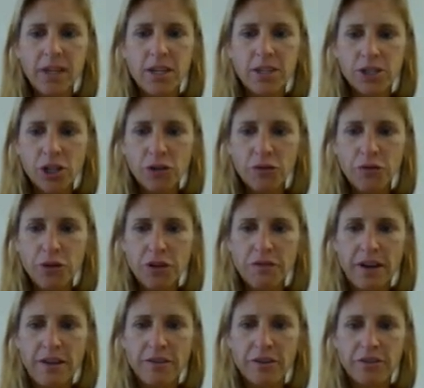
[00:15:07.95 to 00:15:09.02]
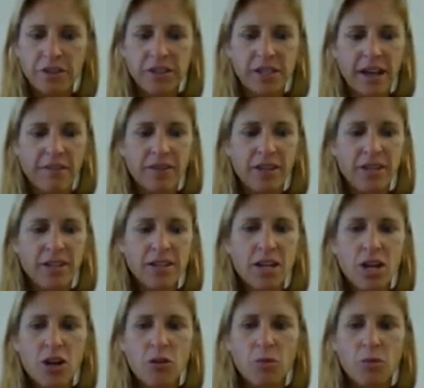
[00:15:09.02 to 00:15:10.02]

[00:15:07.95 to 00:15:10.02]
So 45 over 7,